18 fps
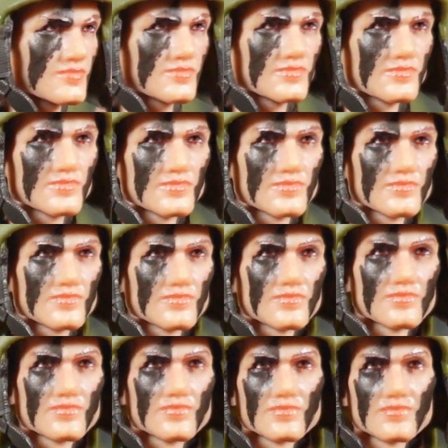we're gonna
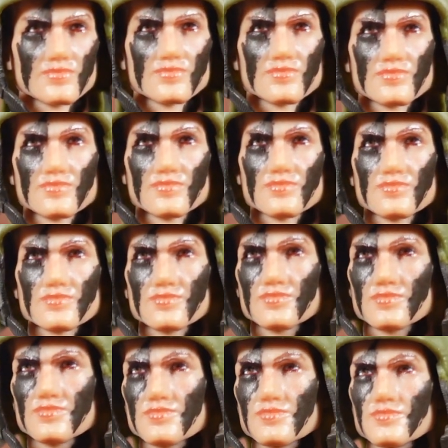talk
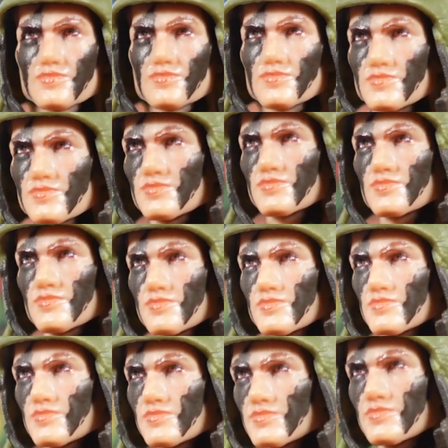about some of these
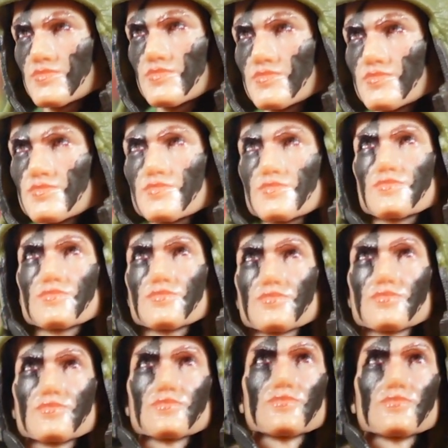accessories as
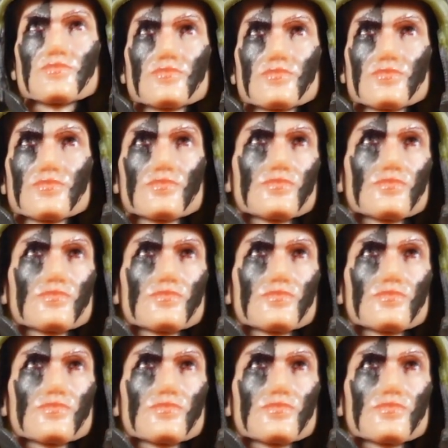well.